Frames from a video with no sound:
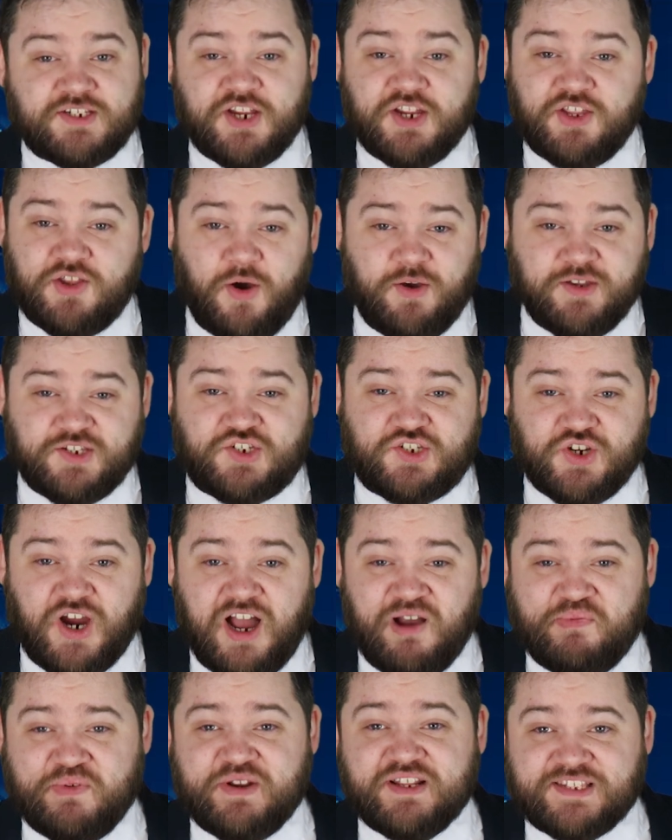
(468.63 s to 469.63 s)
Yo, he's
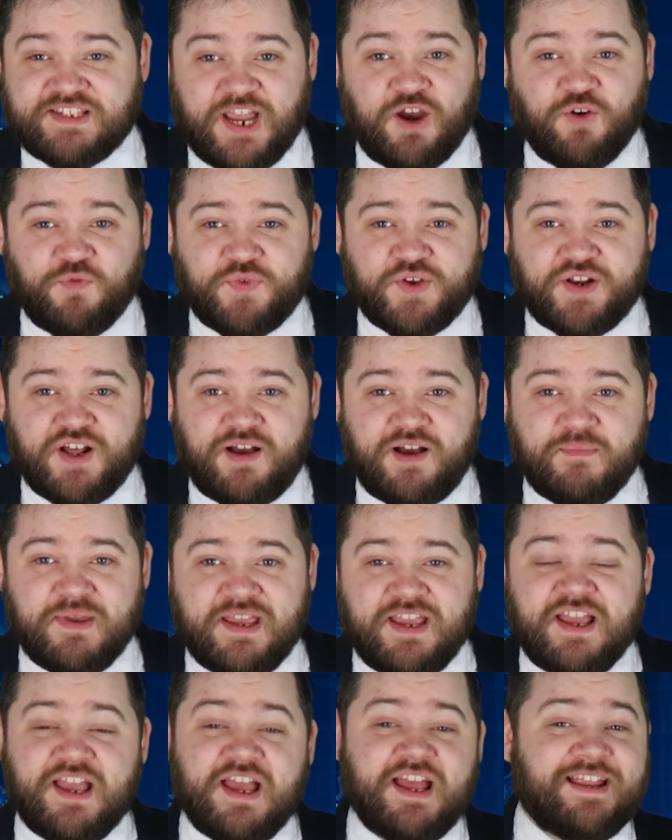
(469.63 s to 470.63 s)
dropping his outfit on
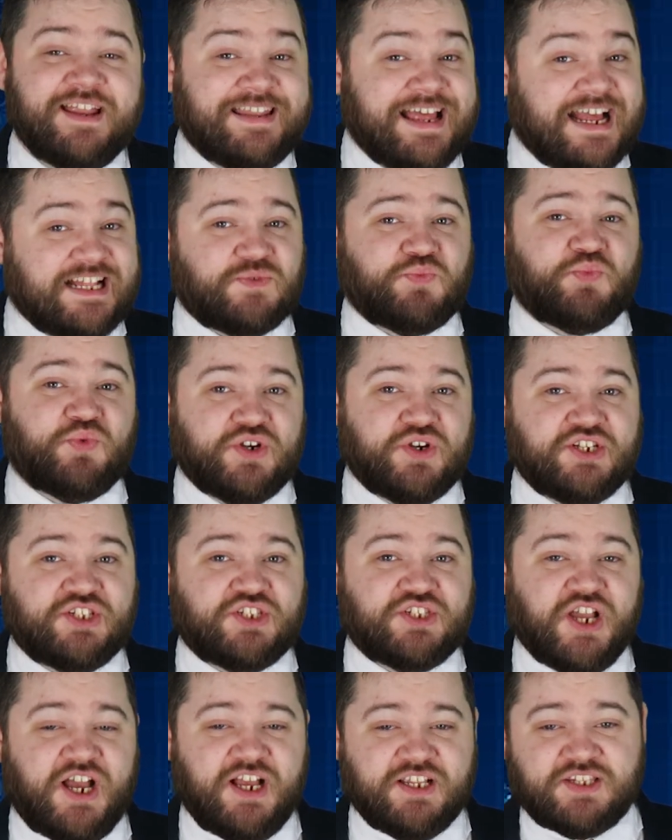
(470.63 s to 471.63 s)
me? That's pretty
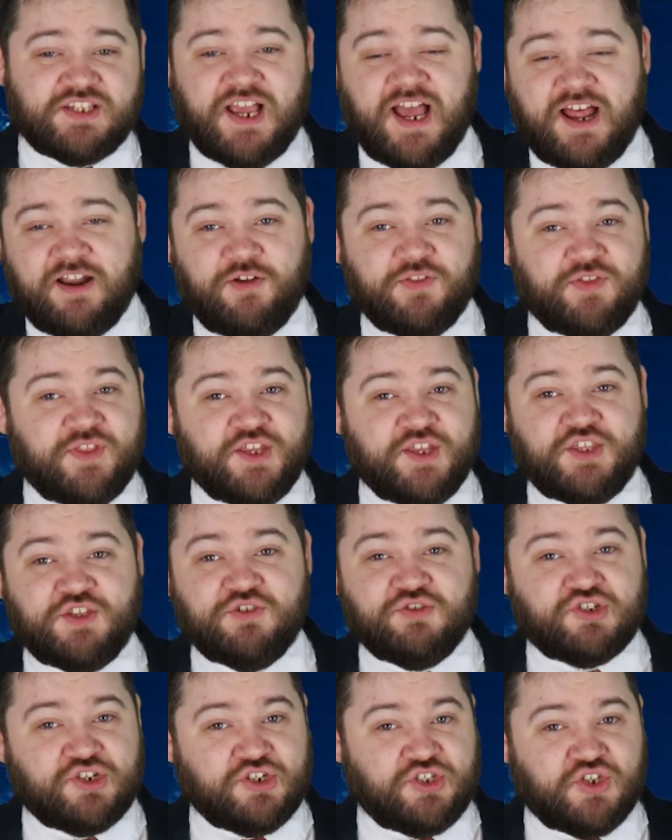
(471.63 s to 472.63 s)
sus. I don't think
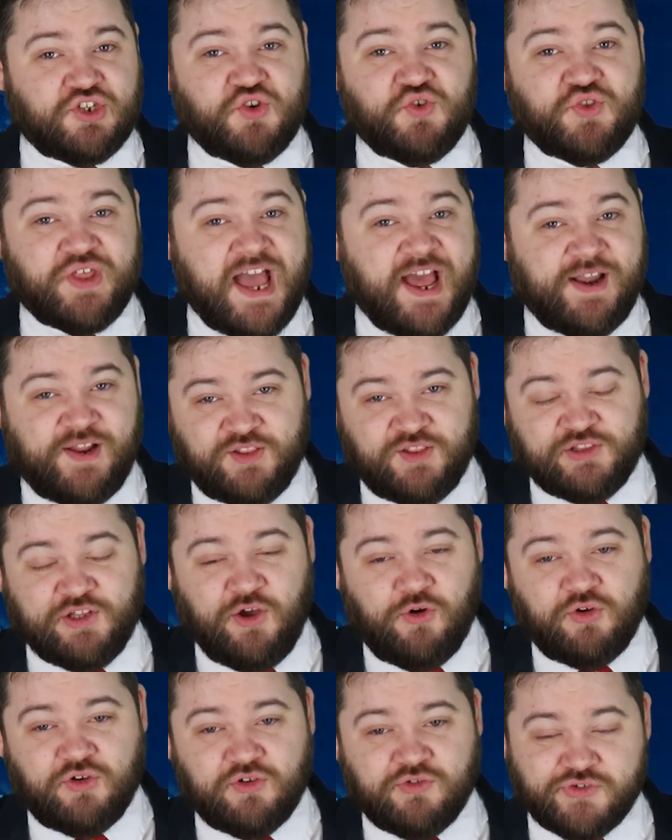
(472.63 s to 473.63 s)
you should do that at
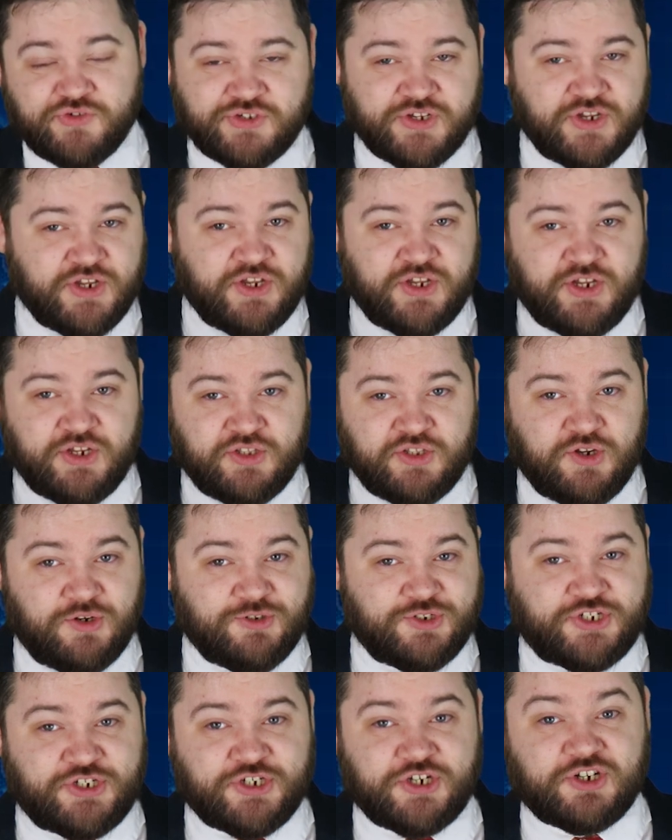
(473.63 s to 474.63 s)
locals. No
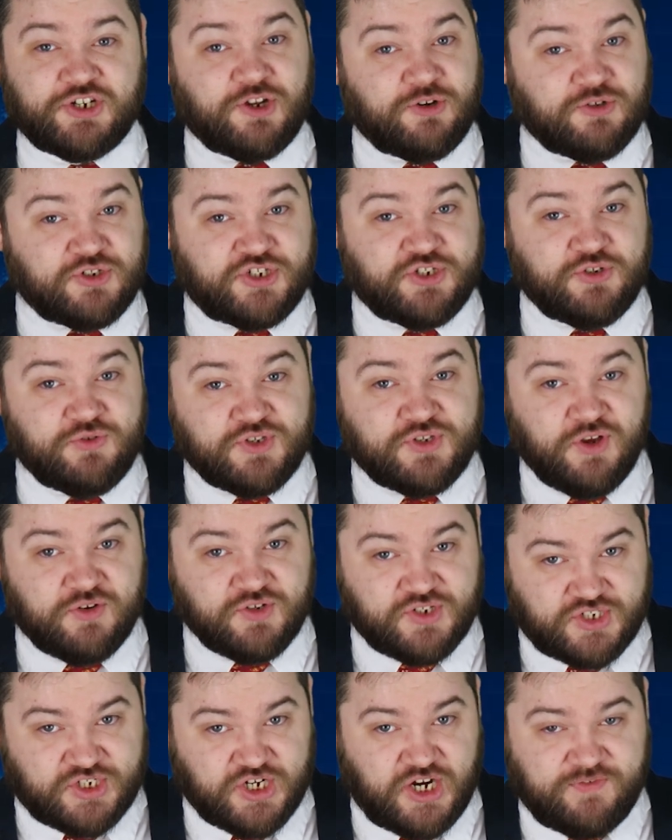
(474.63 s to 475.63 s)
shirt, no shoes, no
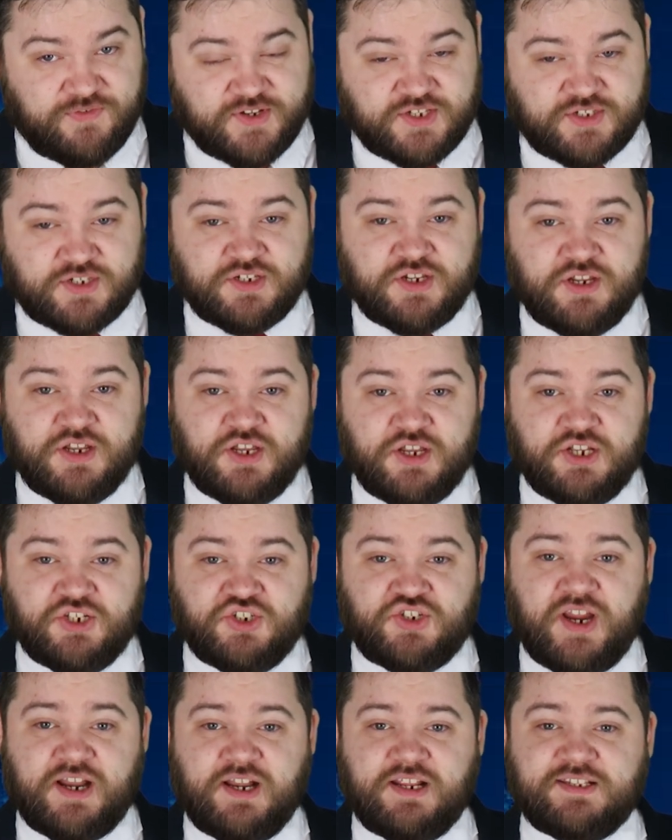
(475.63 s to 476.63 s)
service,
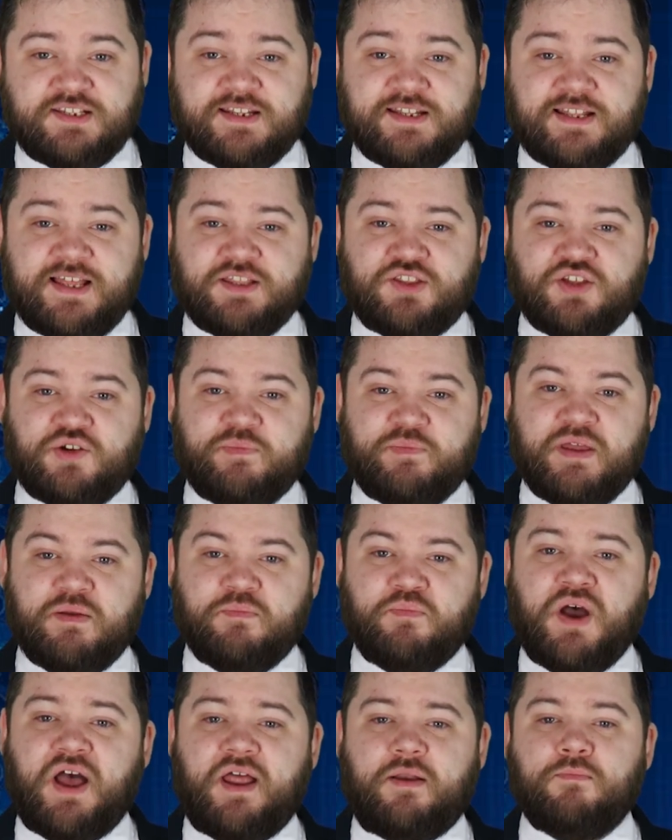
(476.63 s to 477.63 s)
JD's and Lentilman.
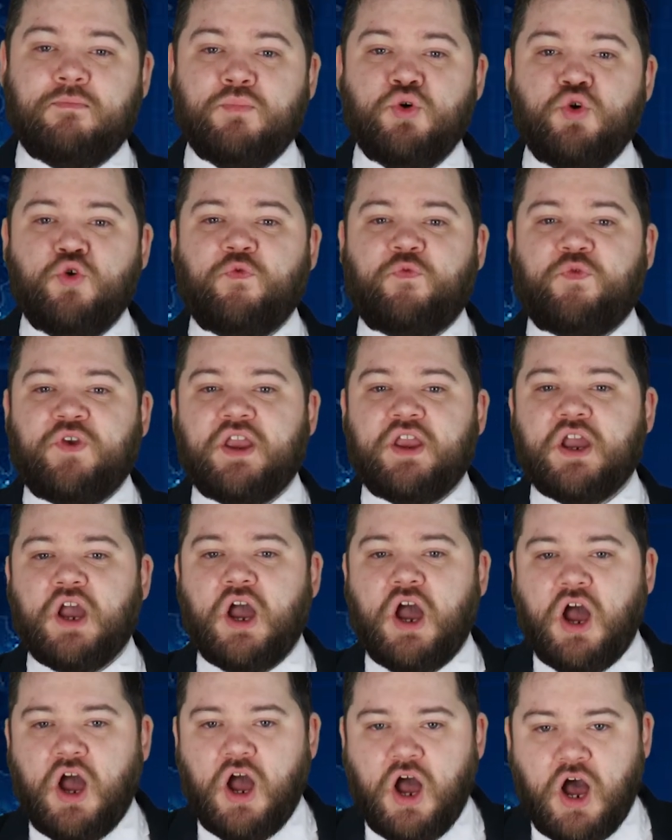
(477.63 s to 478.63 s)
But moving
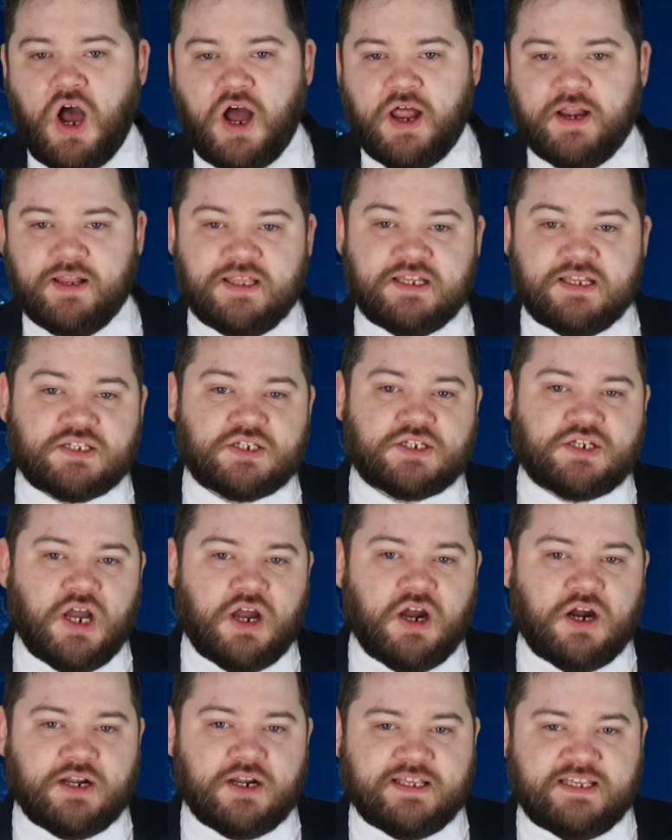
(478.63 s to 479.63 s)
on, this
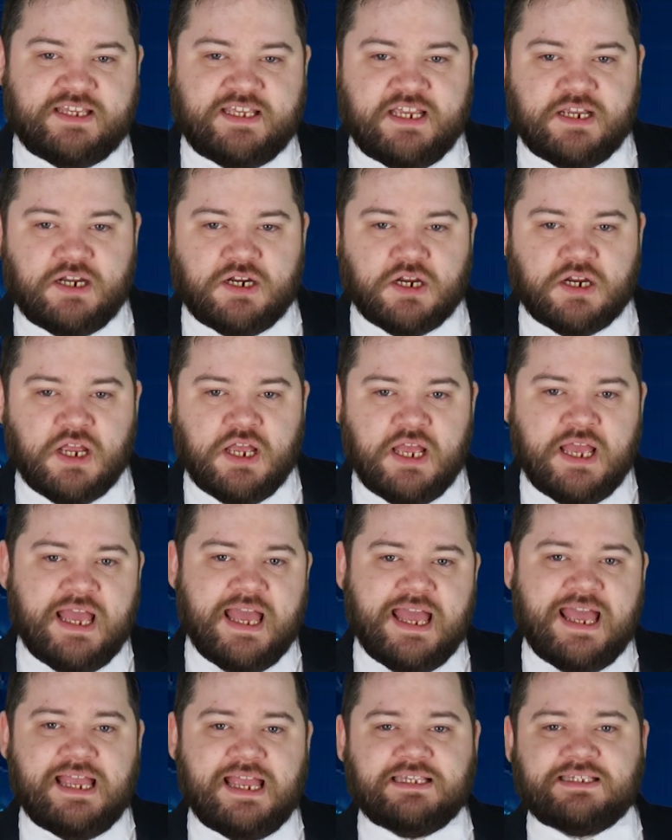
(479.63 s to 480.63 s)
card here
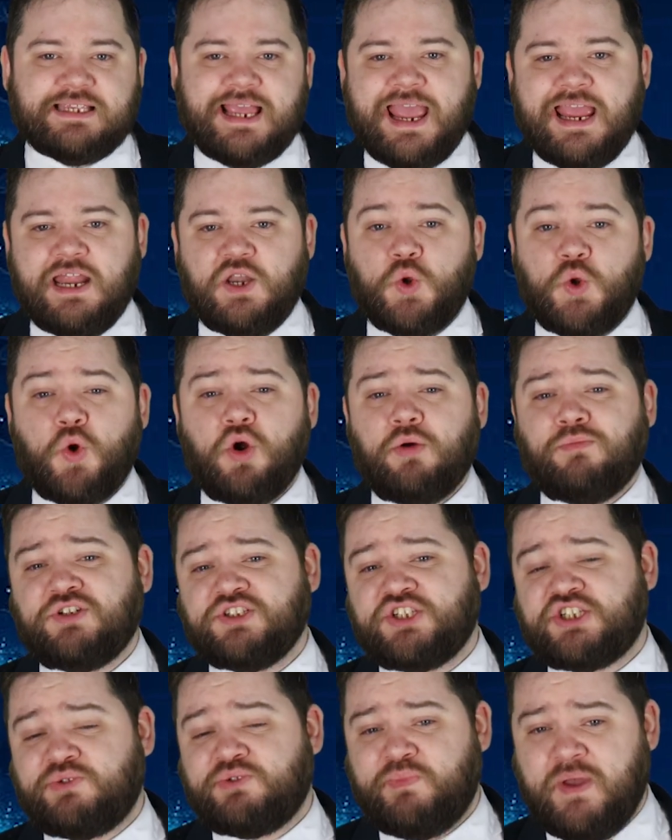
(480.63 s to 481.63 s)
is a normal
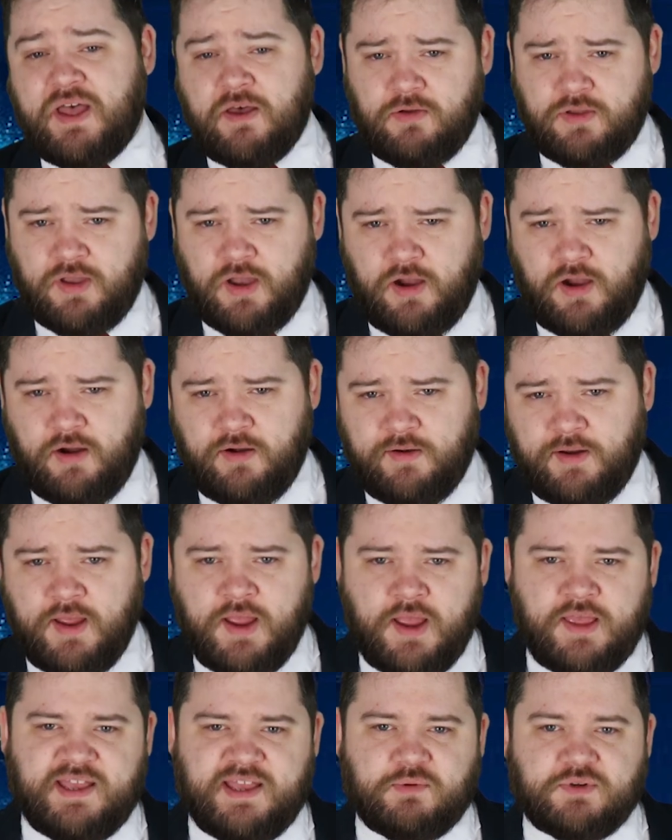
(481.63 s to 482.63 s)
spell card
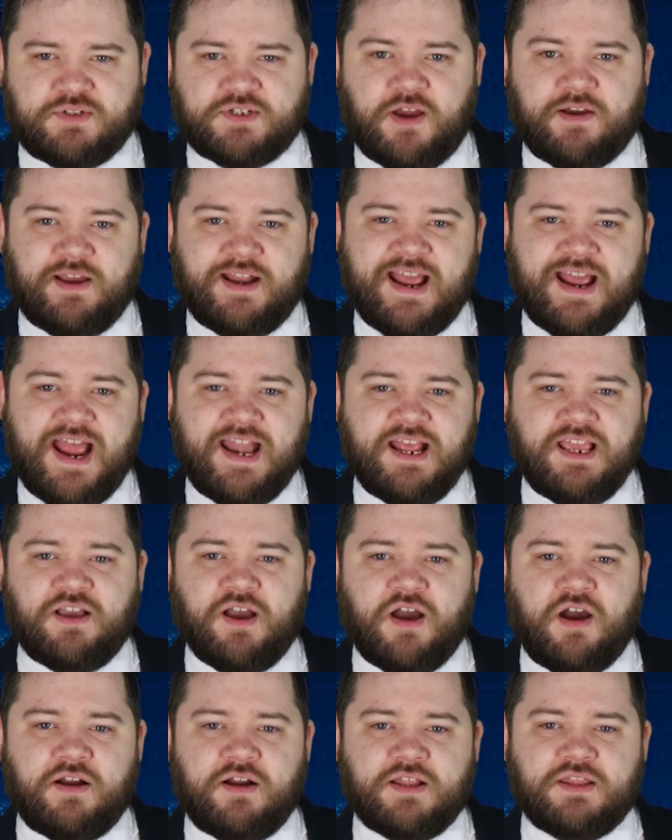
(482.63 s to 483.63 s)
that will target any
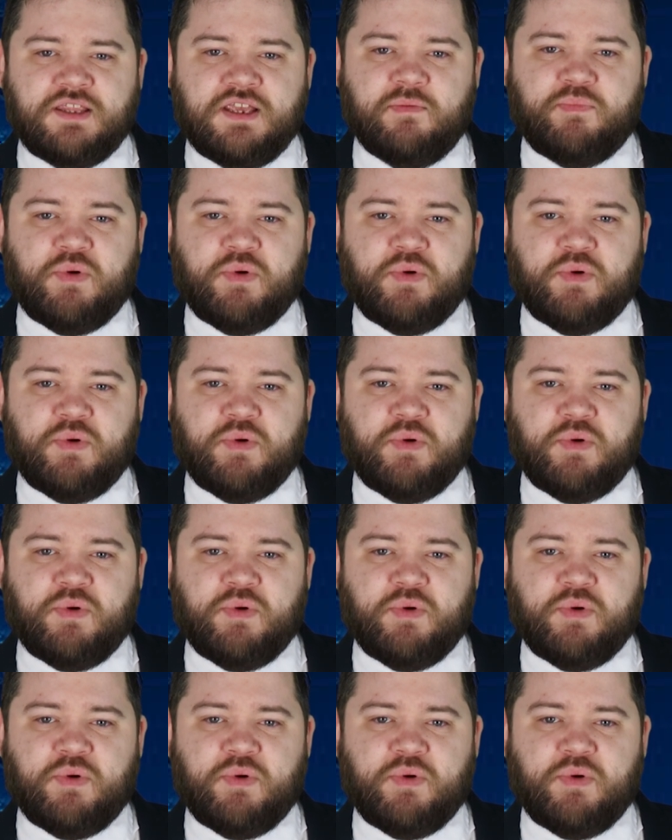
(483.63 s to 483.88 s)
card in the